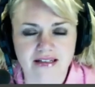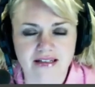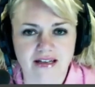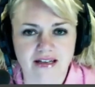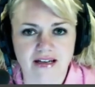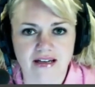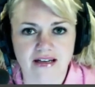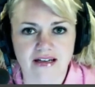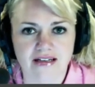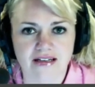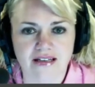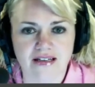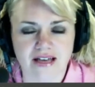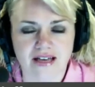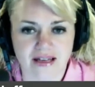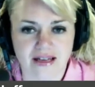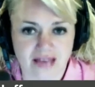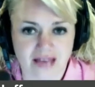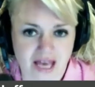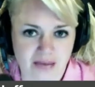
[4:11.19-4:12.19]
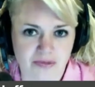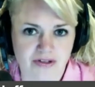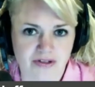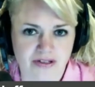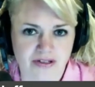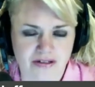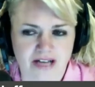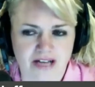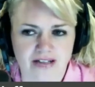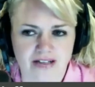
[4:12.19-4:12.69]

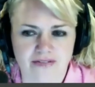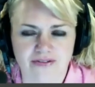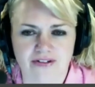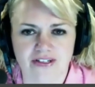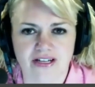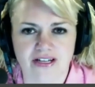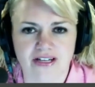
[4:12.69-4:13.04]
Camarillo, California.